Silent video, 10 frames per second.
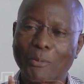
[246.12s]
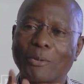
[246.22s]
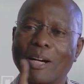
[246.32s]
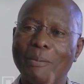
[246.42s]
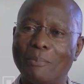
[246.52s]
up
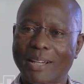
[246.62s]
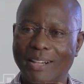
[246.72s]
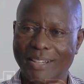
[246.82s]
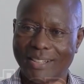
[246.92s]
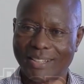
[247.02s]
to
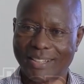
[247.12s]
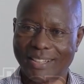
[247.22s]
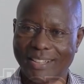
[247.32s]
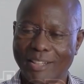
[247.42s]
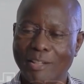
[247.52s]
Kampala
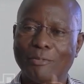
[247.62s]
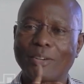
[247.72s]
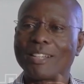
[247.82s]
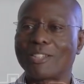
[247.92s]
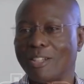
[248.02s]

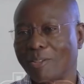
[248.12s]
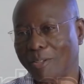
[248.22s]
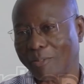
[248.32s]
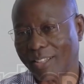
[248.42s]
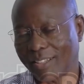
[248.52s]
if Arsenal
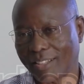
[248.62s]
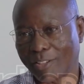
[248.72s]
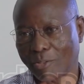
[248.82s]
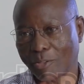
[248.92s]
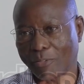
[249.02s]
lifted
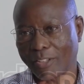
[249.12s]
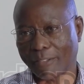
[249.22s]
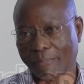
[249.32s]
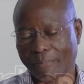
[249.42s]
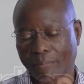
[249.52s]
the trophy.
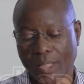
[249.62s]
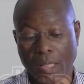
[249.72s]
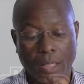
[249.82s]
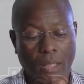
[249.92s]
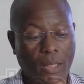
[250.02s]
Right.
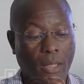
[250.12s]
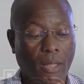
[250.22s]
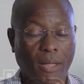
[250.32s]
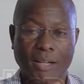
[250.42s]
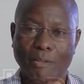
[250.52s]

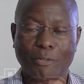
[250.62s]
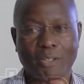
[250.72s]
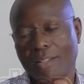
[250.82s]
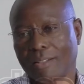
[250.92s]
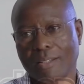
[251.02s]
Uh,
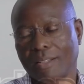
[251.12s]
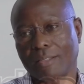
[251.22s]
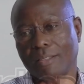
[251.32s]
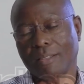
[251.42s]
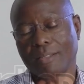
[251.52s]
unfortunately,
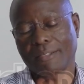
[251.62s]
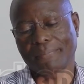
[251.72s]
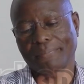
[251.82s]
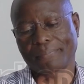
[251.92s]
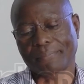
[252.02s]
it,
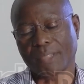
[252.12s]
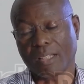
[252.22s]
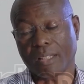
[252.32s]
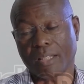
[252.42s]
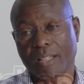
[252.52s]
it,
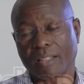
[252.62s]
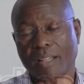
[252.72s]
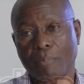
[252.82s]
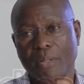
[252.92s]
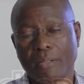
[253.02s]
it didn't
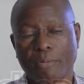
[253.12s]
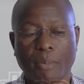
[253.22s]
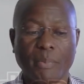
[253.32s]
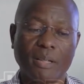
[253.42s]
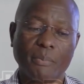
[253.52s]
happen.
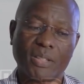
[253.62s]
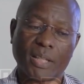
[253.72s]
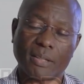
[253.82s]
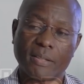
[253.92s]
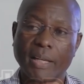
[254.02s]
We made
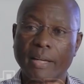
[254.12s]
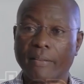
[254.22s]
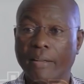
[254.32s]
mistakes here and